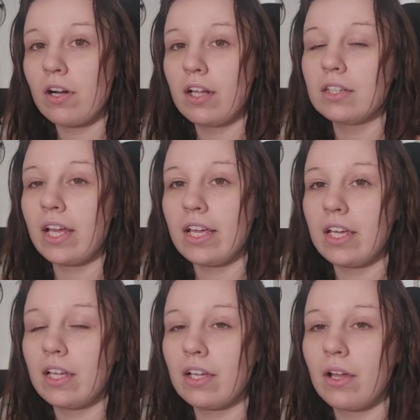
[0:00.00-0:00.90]

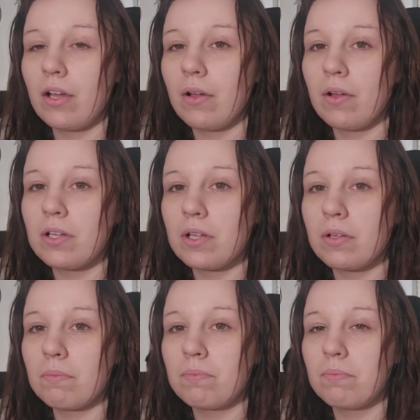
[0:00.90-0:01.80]
like
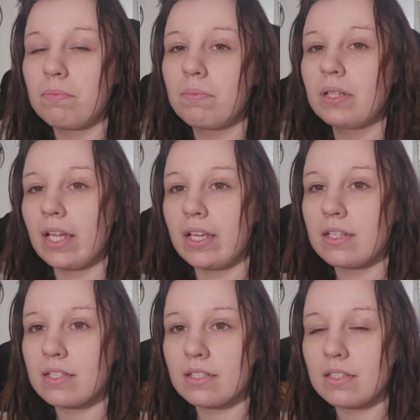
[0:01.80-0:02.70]

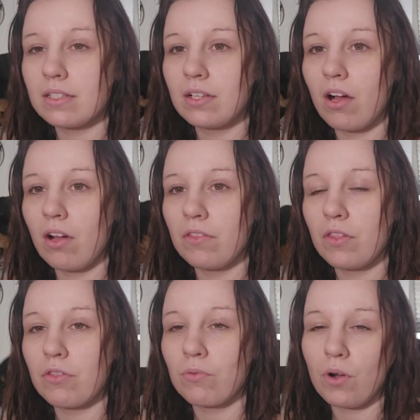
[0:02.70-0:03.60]
place on the
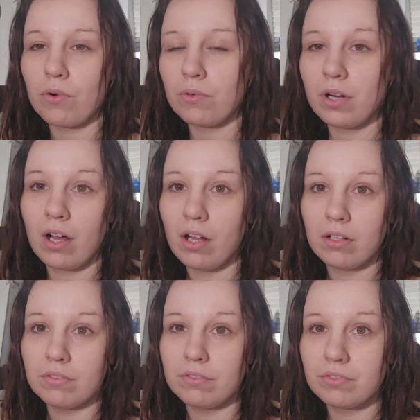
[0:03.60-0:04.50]
throne
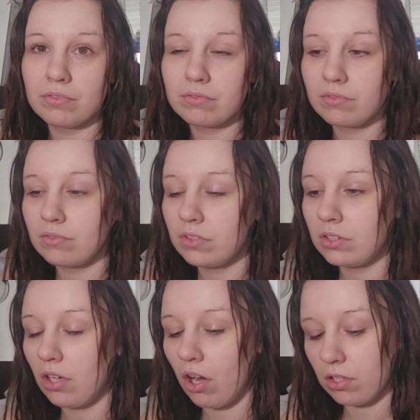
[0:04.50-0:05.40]
of
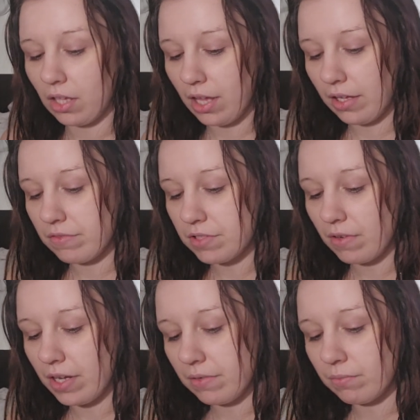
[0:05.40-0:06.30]
our lives,
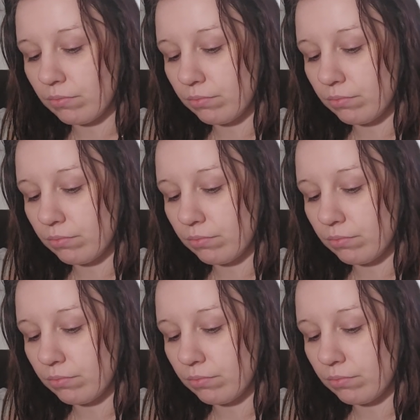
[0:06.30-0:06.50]
right?